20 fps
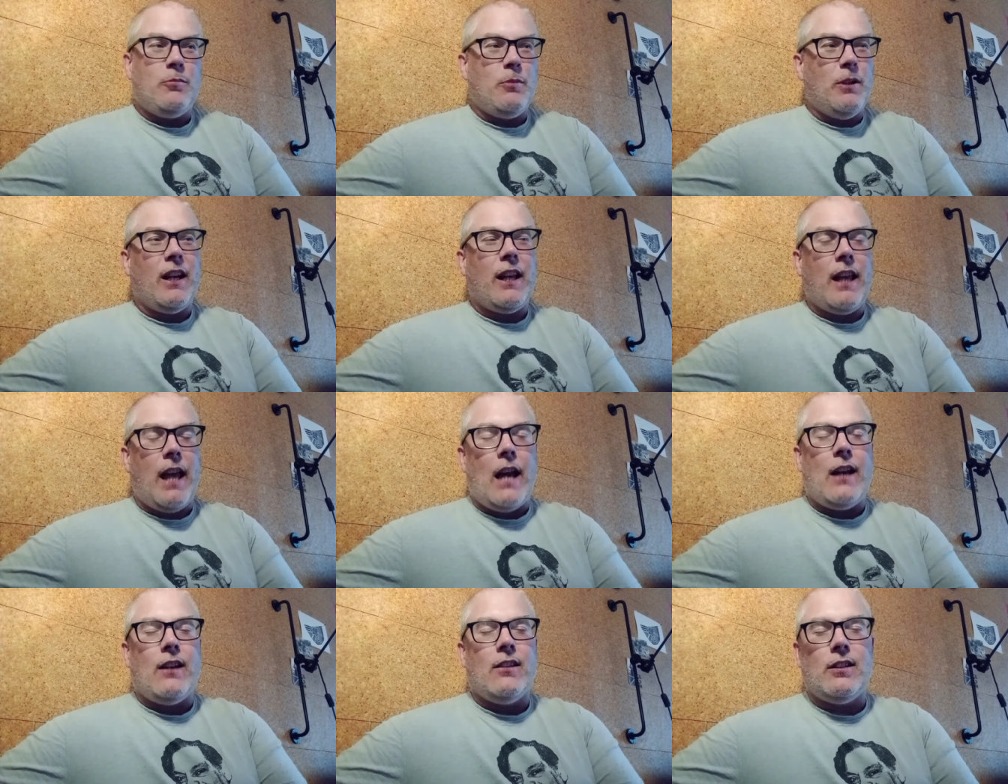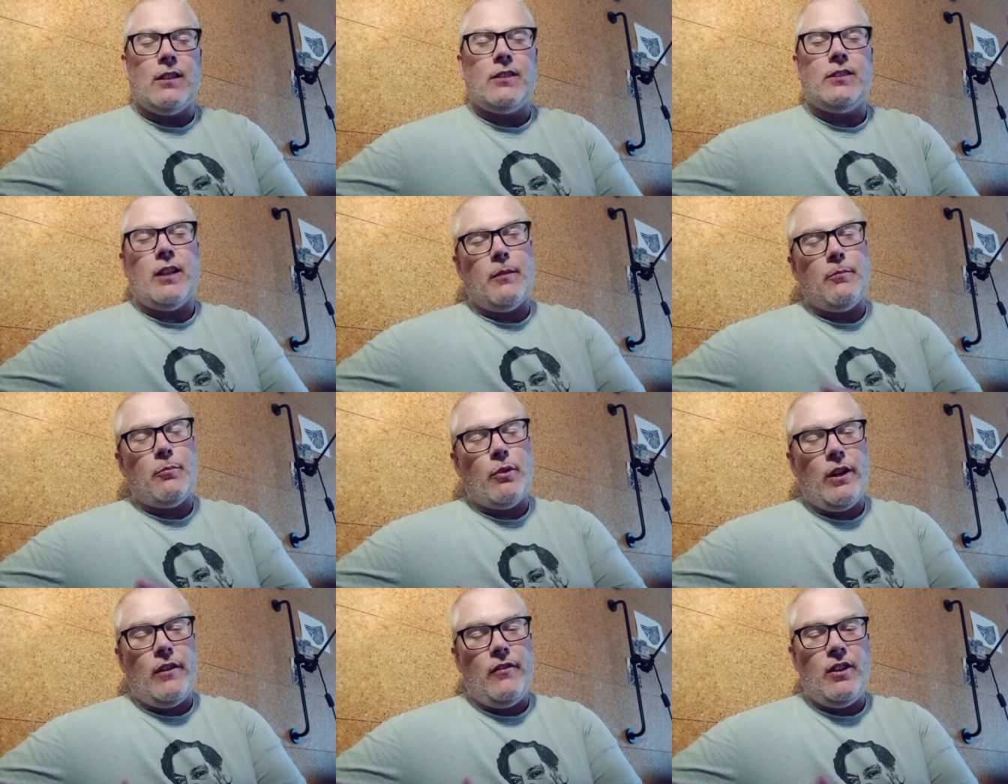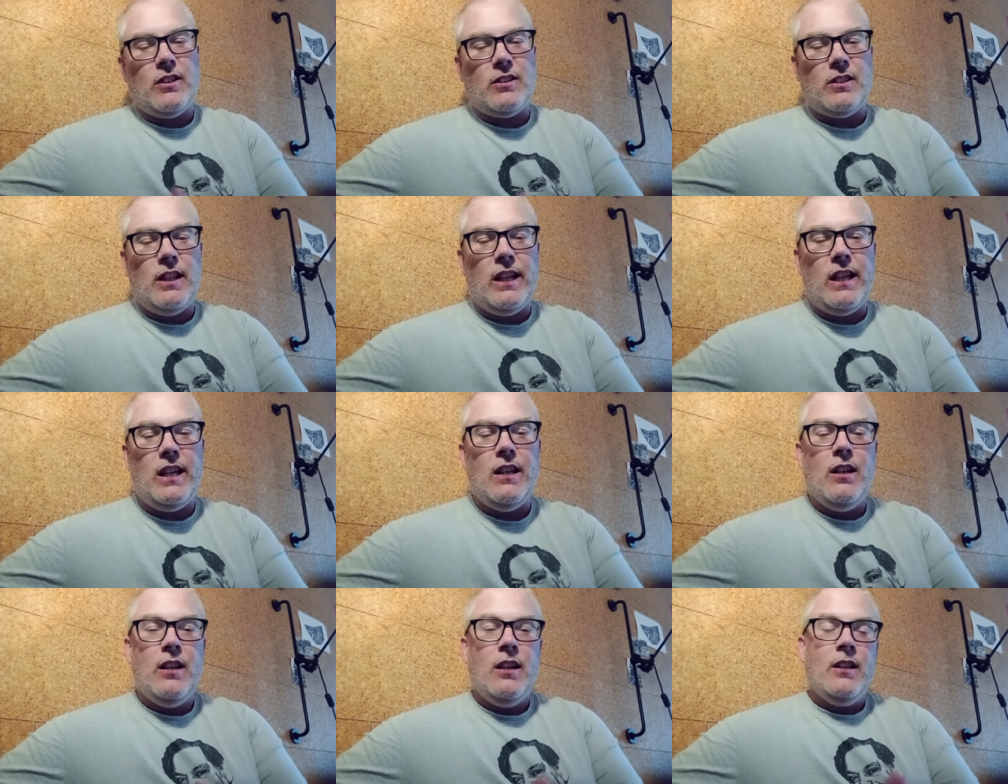But again, as I said
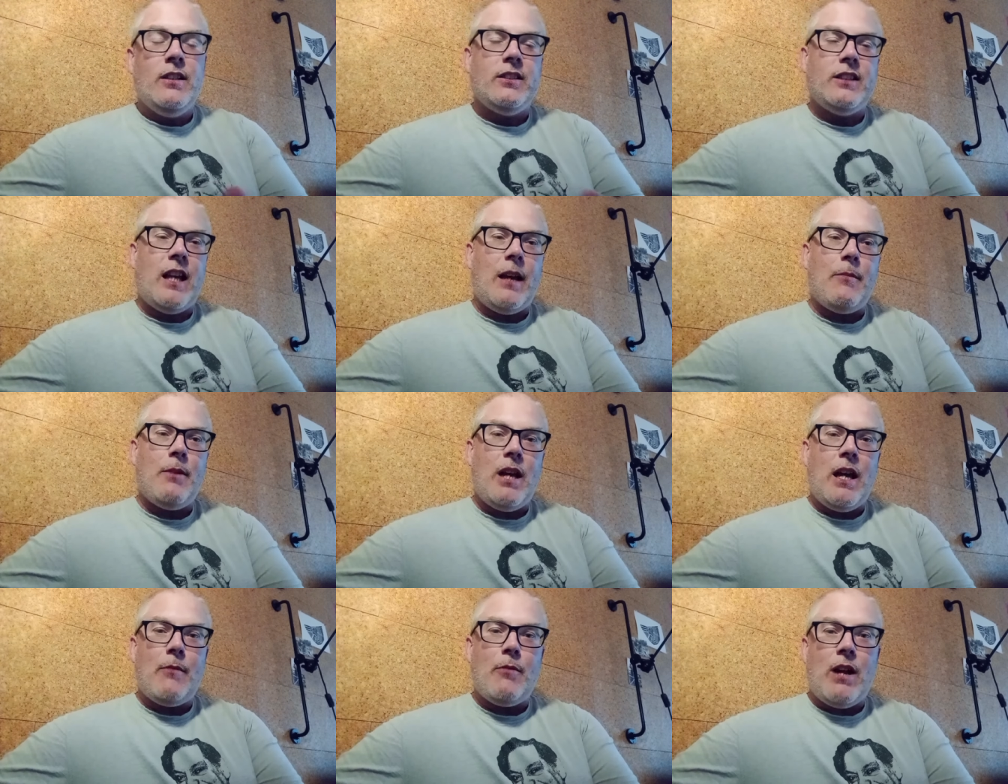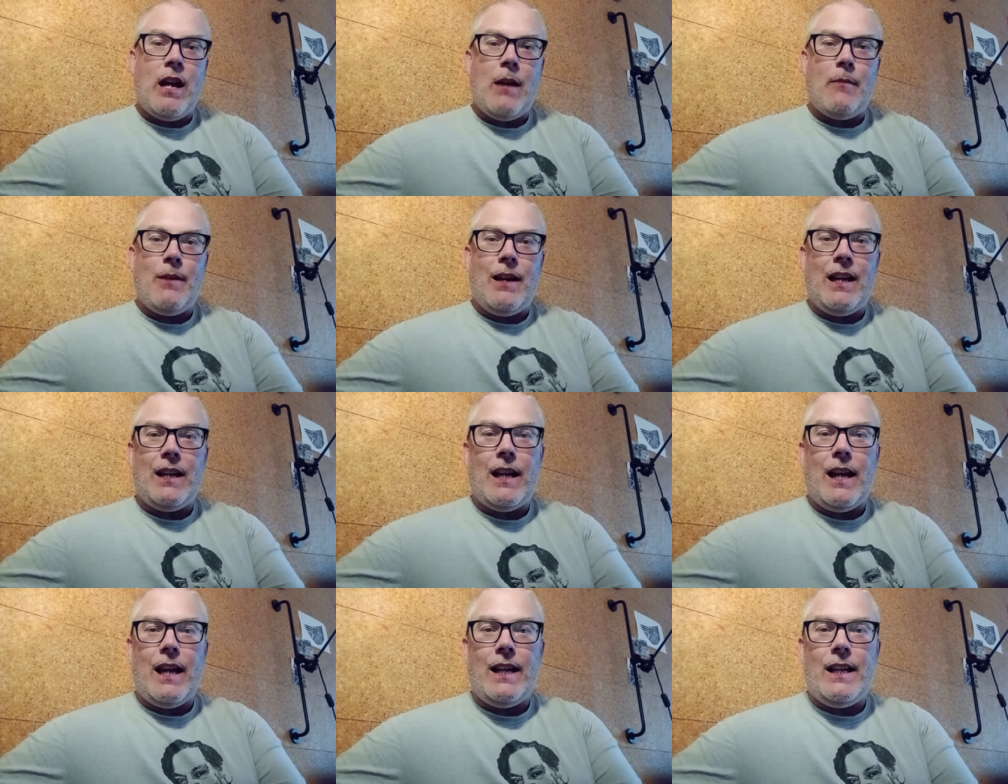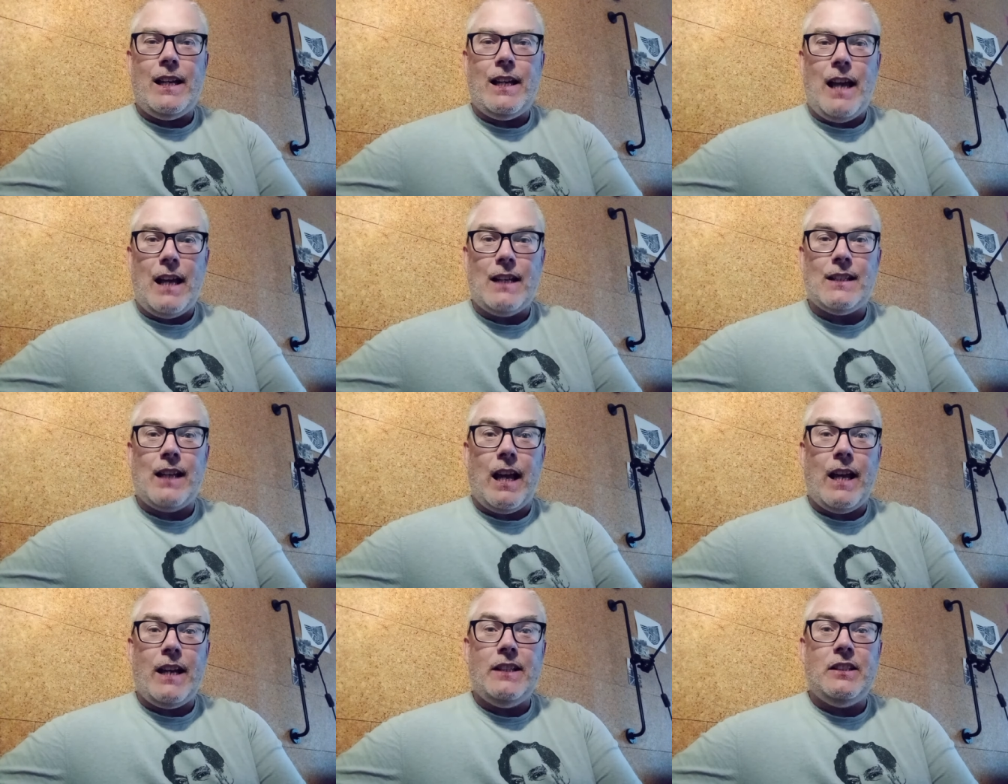previously, Tammy Abraham had eight, has
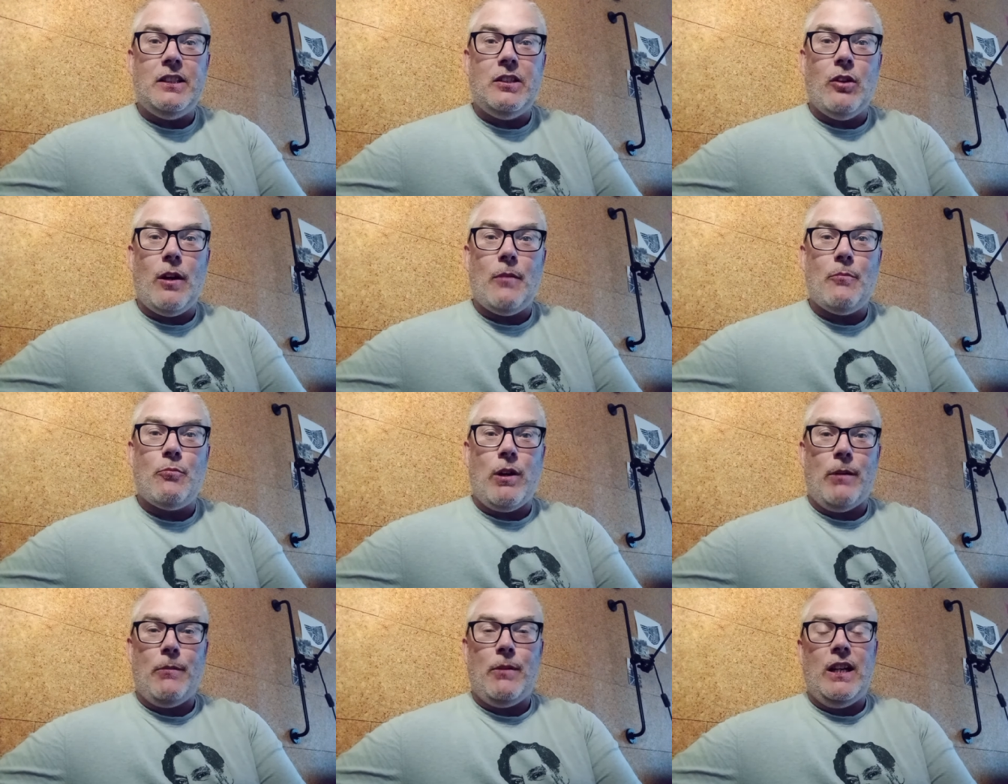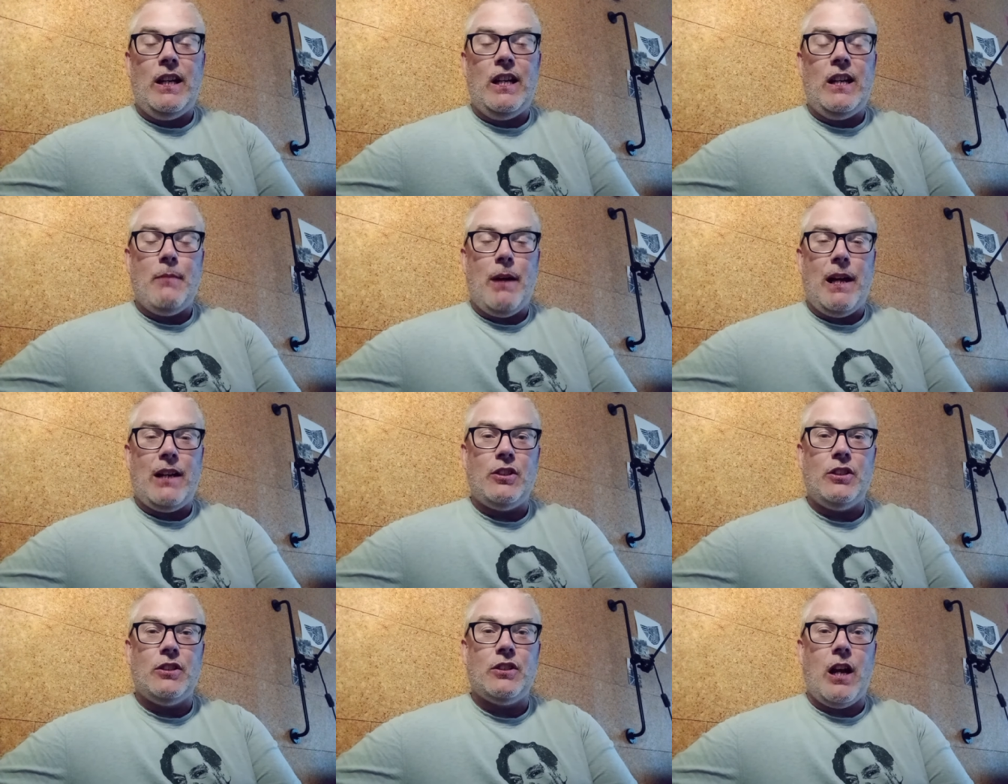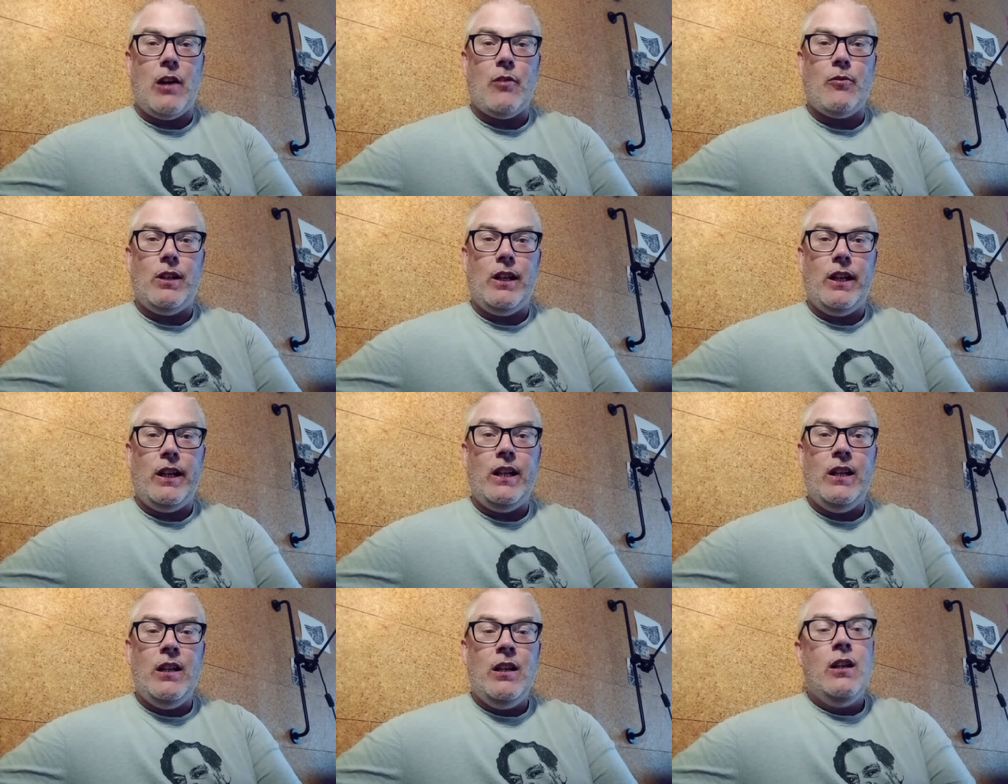89 Premier League matches
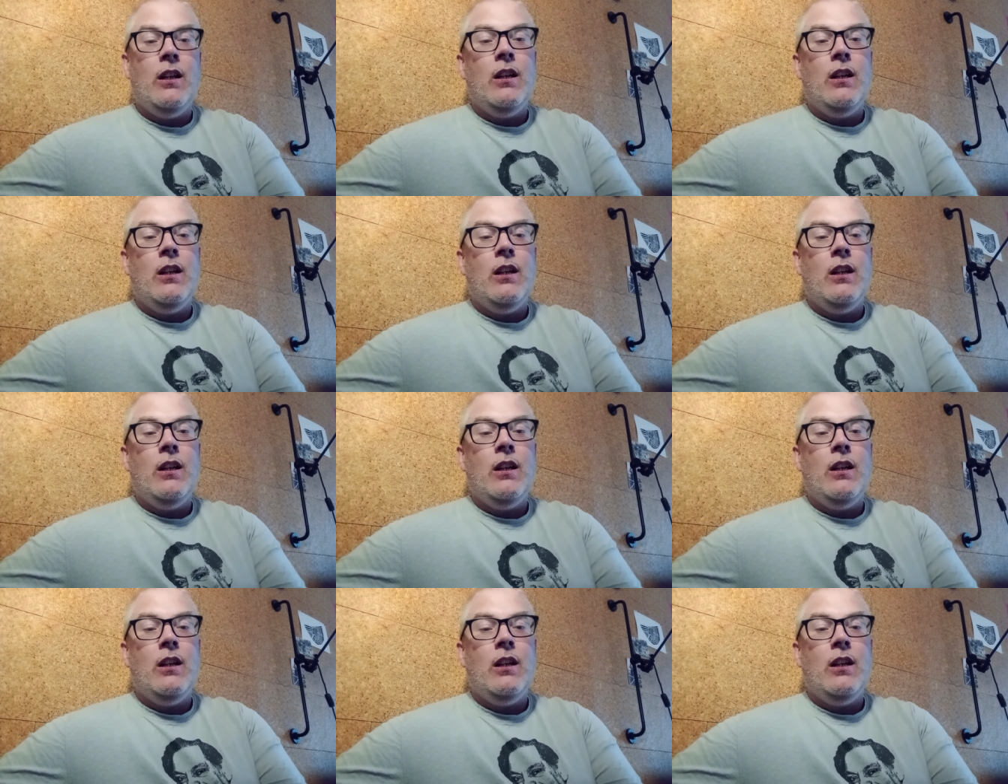currently.